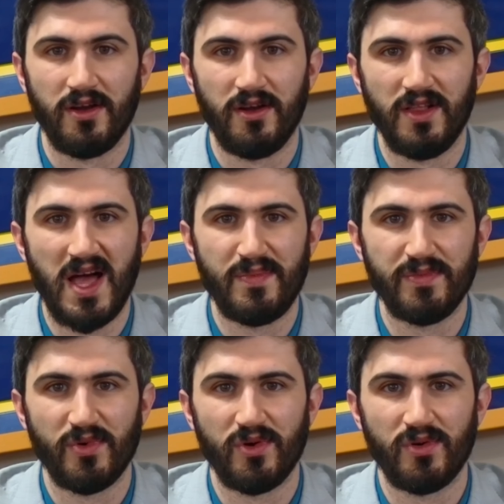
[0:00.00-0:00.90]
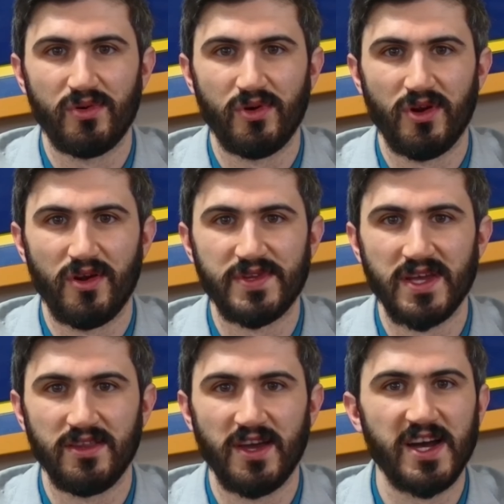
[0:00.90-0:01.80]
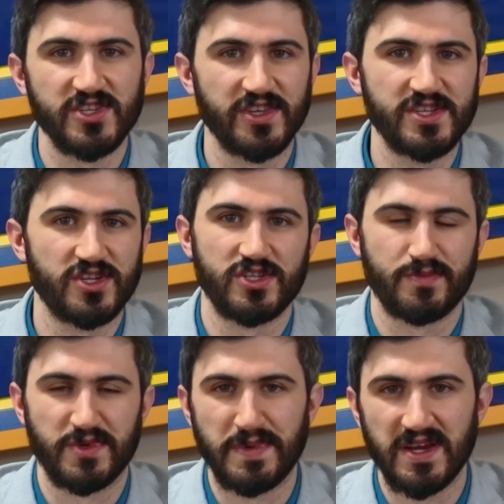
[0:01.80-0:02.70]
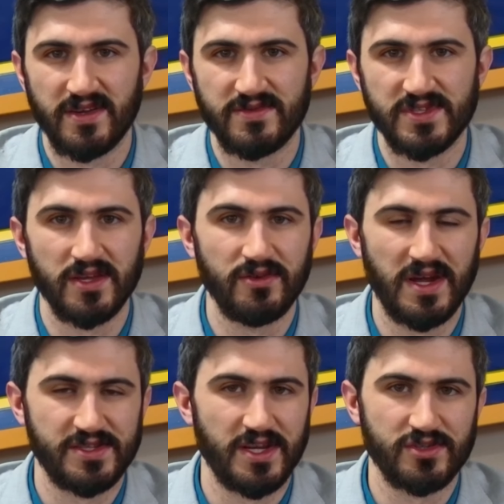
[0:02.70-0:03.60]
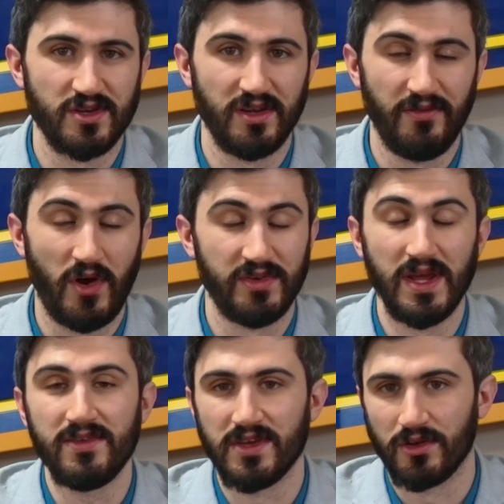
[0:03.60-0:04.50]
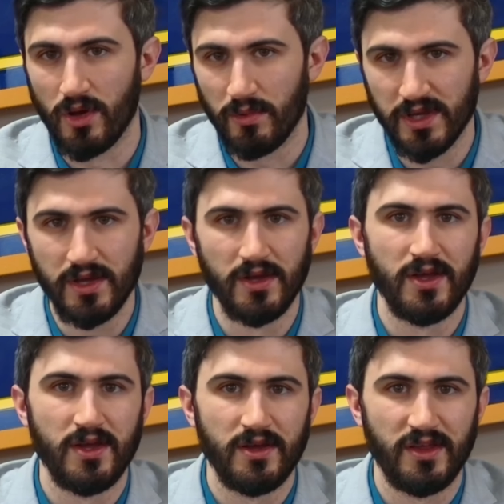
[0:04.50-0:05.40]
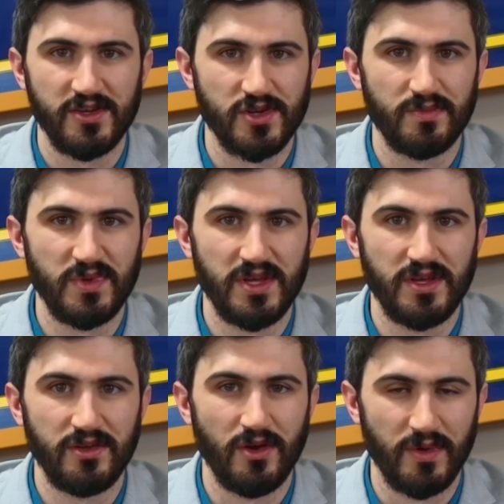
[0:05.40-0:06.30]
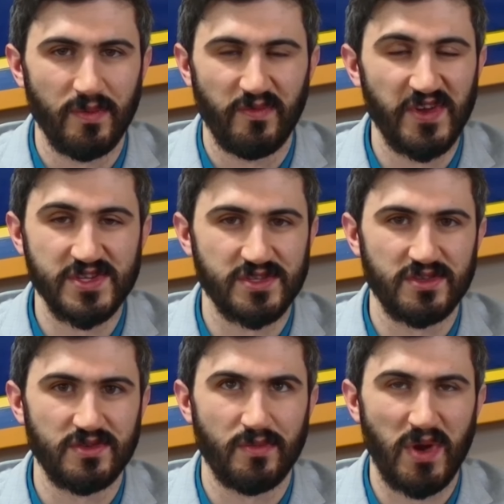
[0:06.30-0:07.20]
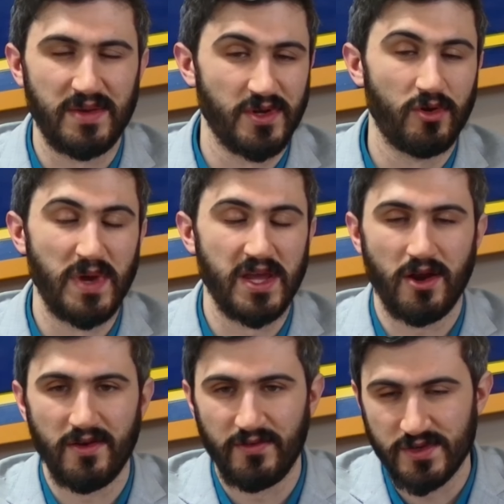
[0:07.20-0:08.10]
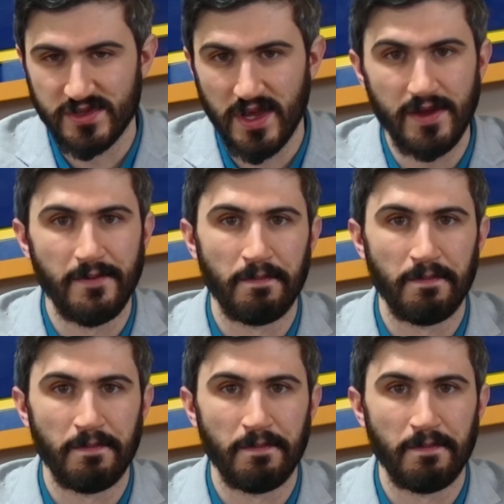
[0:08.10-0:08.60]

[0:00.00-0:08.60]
A lot of people who are taking the isolationist perspective, saying the United States shouldn't get involved in anything globally. They should be, you know, we fix the problems in our own backyard, so to say.